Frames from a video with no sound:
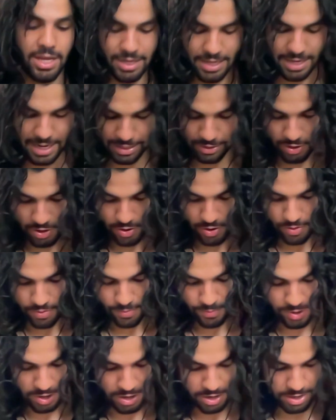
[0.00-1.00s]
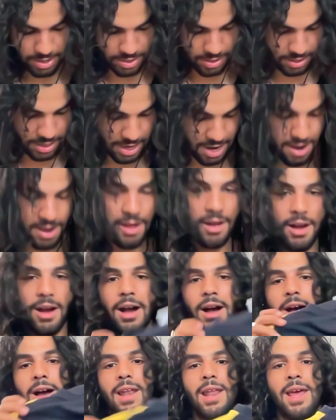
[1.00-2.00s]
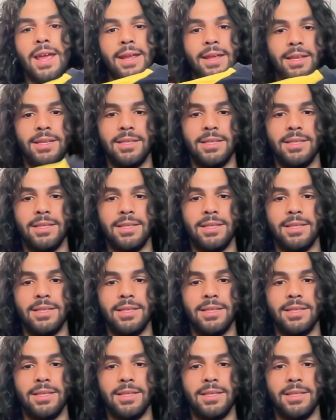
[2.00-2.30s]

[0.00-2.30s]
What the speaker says: I don't know, but yeah, I like it.